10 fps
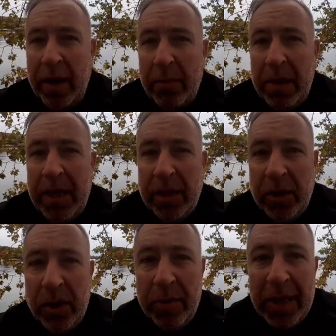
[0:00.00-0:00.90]
The police are
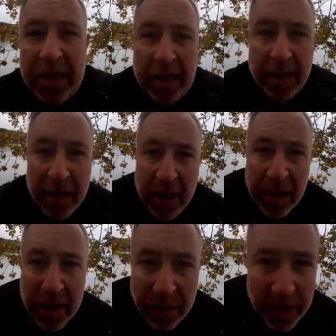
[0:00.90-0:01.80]
too busy,
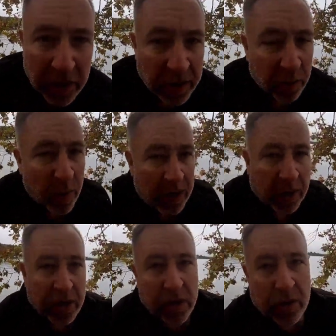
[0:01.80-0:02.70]
especially in
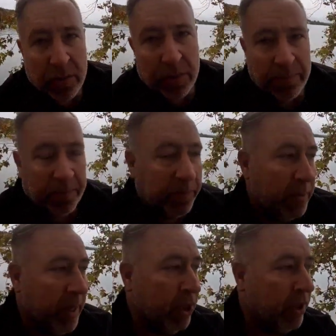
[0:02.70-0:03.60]
Western Europe,
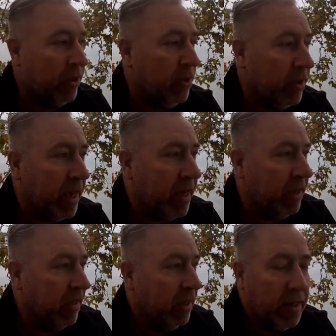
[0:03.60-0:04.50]
especially in UK.